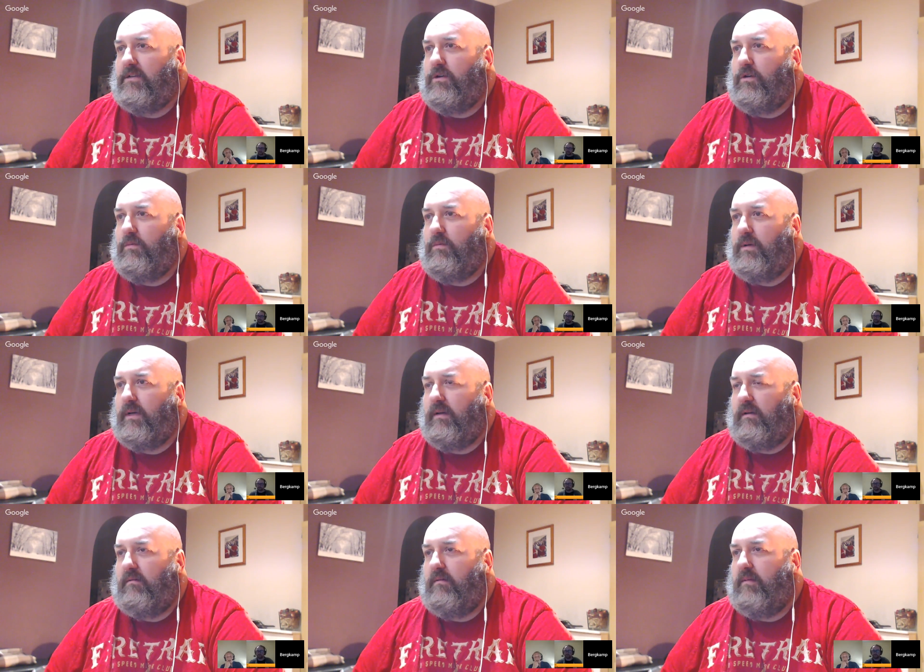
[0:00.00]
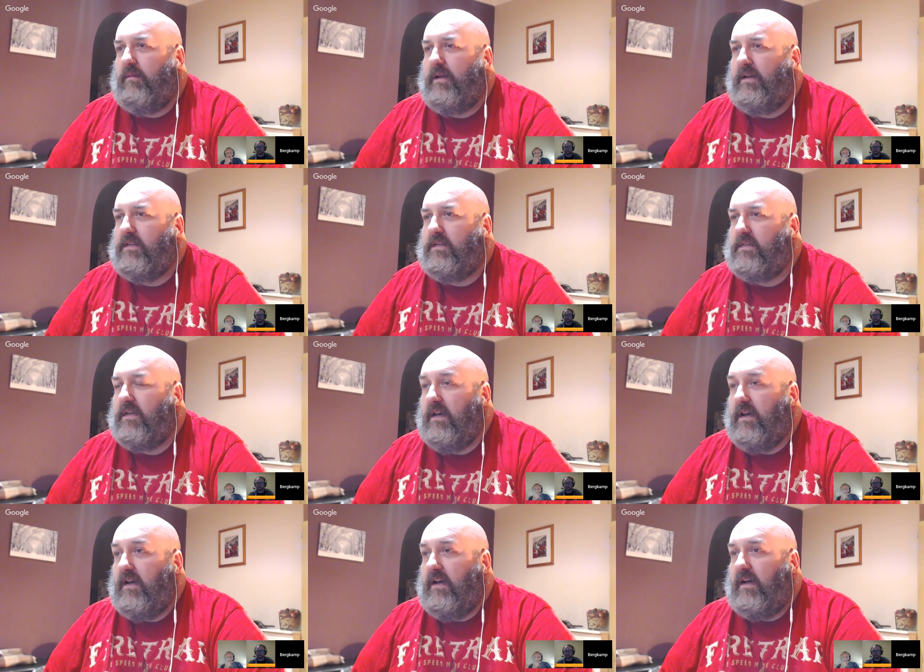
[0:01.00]
2P, I don't know what that means.
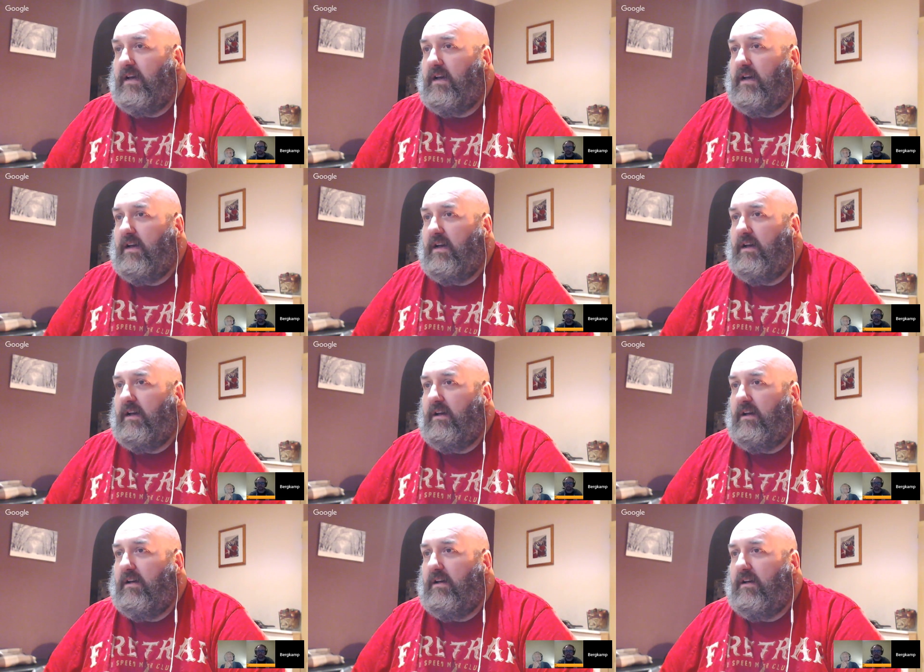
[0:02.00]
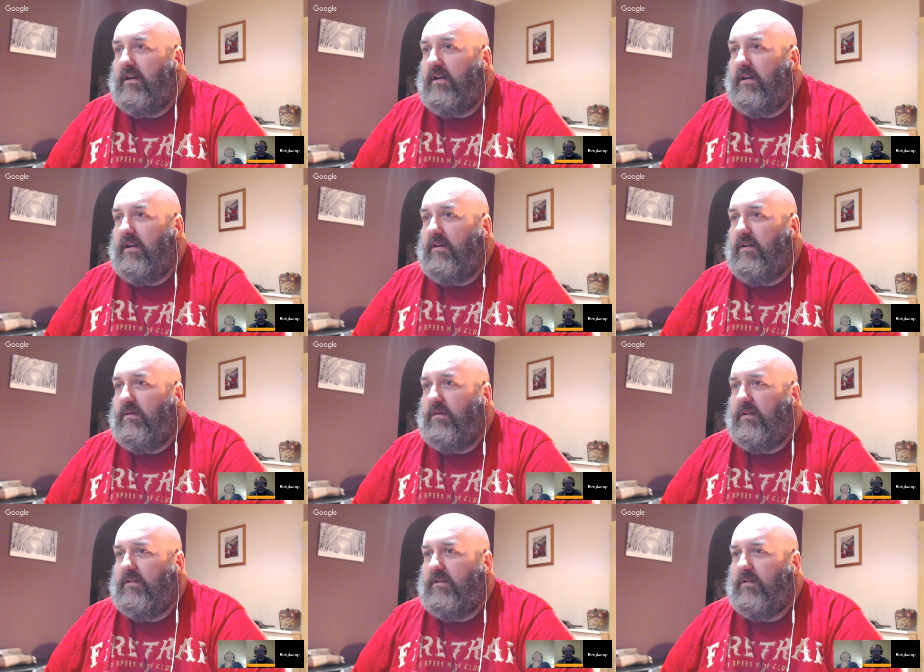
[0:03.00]
You're
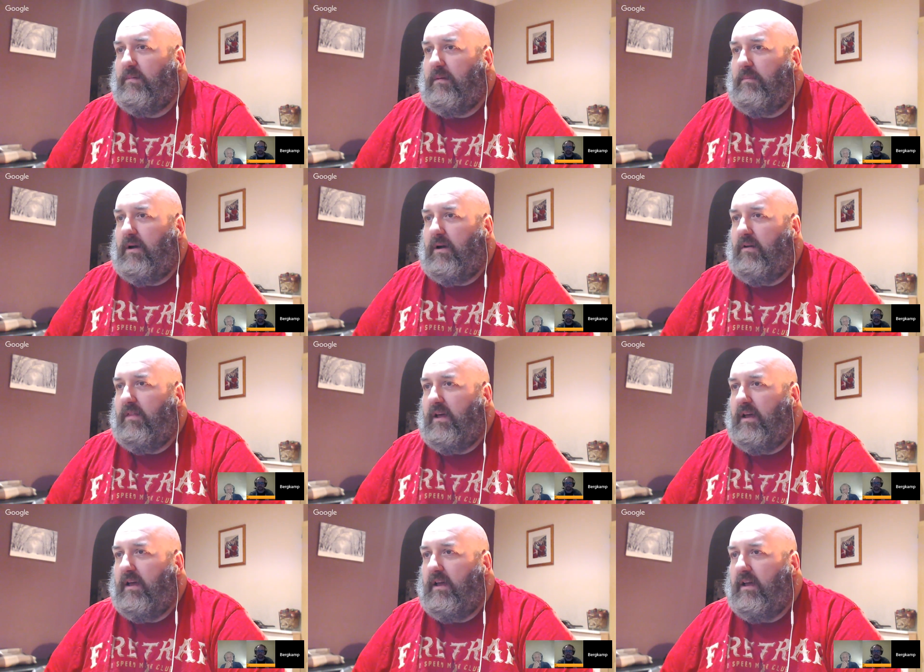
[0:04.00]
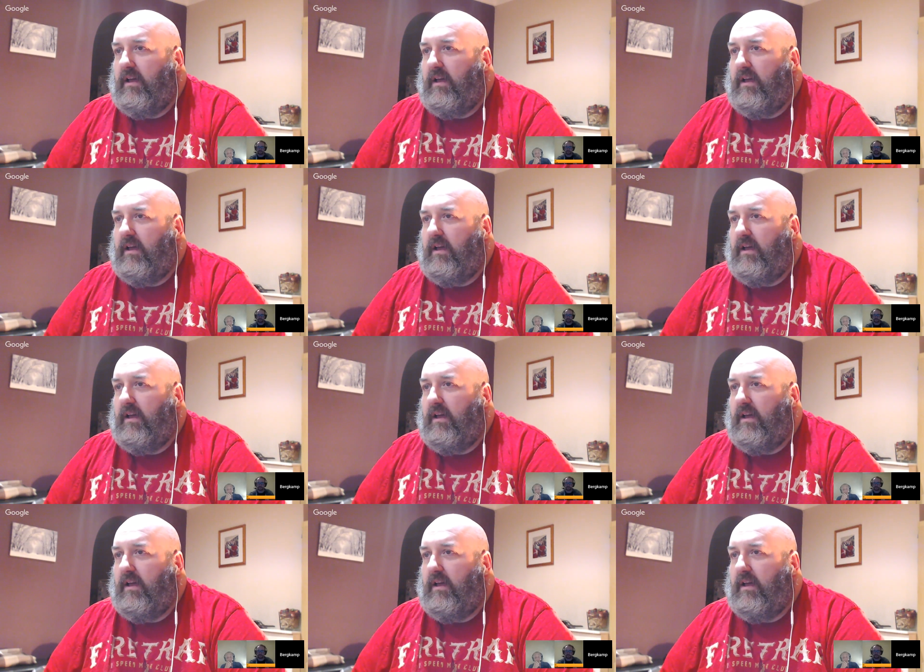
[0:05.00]
talking about a bar there.